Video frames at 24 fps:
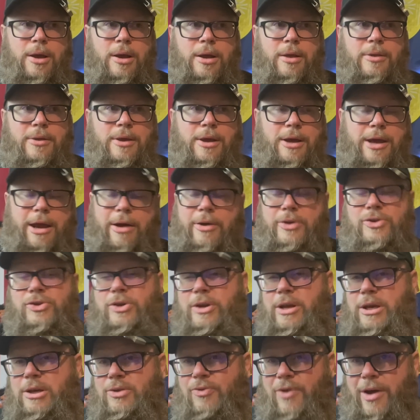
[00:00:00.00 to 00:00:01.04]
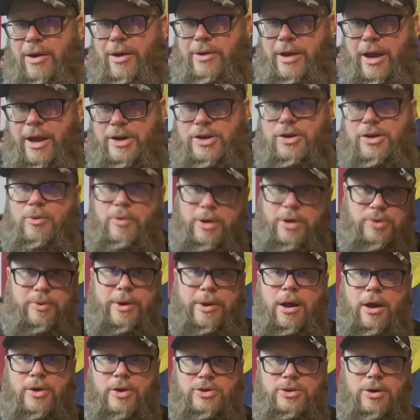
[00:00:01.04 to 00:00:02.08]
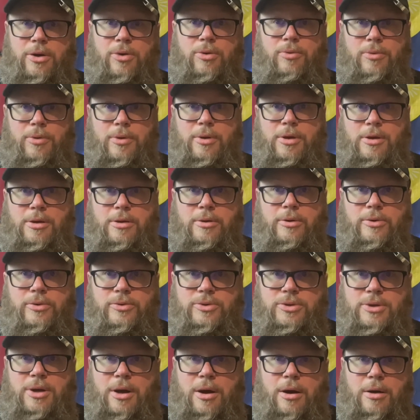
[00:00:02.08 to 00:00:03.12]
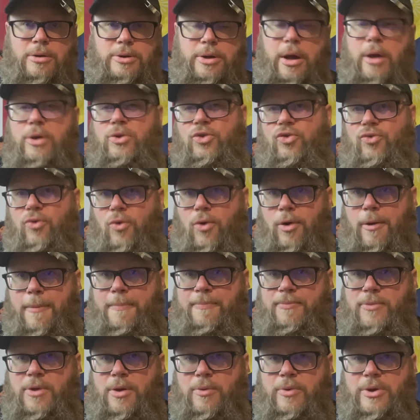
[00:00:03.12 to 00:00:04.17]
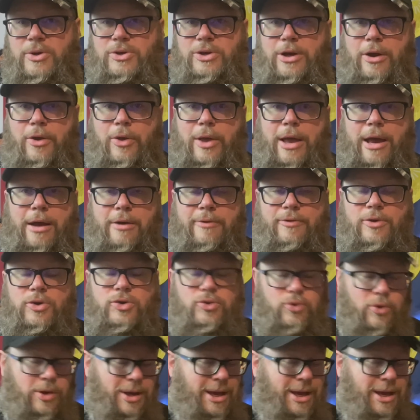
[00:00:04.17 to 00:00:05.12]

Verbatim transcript: the Gary Sinise Foundation, which we also use our ducks for that we sell out of the store.